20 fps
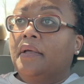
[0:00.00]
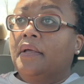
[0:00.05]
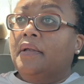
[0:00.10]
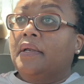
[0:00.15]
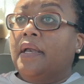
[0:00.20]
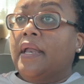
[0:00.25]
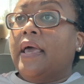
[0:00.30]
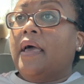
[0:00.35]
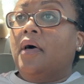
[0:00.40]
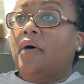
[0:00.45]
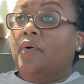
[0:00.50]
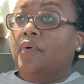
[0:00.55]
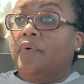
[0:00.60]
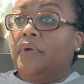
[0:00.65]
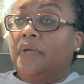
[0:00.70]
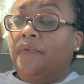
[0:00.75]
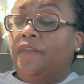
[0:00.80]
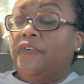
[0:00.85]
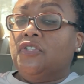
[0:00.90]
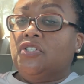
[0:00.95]

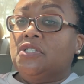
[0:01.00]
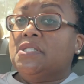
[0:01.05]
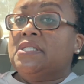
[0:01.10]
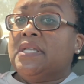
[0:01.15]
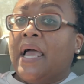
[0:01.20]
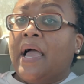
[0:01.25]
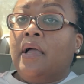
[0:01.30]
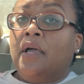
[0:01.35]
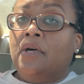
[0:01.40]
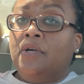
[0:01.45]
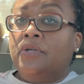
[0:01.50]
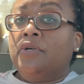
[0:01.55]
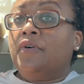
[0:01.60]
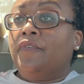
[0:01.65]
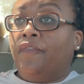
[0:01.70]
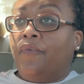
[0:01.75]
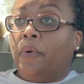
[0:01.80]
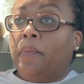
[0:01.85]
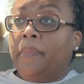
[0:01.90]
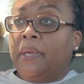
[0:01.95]
Now, if it's just not good
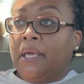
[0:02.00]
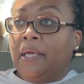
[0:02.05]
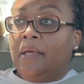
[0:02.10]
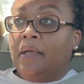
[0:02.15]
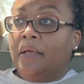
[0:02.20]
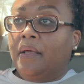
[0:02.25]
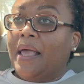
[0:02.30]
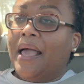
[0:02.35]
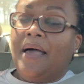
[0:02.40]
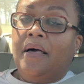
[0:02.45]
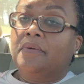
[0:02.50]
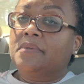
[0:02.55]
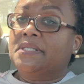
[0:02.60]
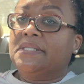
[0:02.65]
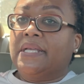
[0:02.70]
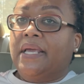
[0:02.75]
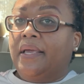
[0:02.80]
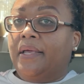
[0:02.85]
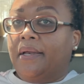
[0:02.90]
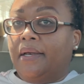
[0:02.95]
for me, I don't
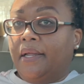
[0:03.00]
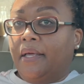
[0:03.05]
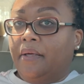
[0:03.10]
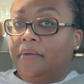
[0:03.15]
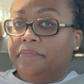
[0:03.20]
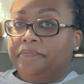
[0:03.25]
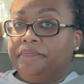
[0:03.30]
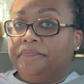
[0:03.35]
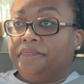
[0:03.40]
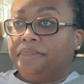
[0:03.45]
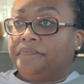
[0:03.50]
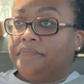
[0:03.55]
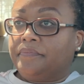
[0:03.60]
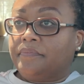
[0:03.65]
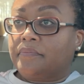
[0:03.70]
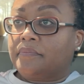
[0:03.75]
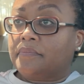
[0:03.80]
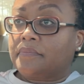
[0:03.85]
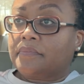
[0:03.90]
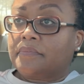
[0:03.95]
stay in it.
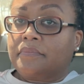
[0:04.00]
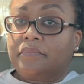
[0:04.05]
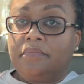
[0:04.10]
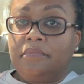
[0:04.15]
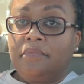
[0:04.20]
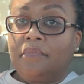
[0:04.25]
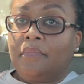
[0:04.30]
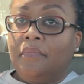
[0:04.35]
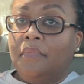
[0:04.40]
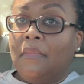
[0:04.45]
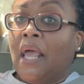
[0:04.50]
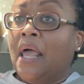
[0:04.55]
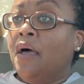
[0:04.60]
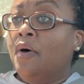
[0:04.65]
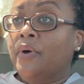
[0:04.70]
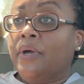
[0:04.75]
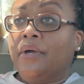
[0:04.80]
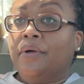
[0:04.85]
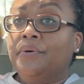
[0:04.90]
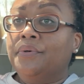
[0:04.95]
I
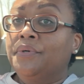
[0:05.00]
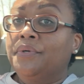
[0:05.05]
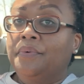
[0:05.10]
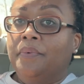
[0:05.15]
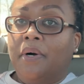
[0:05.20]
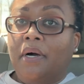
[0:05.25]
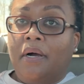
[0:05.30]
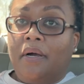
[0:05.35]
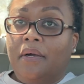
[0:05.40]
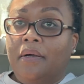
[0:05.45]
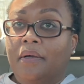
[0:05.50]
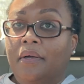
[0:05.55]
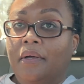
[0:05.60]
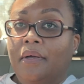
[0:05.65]
don't care who you are.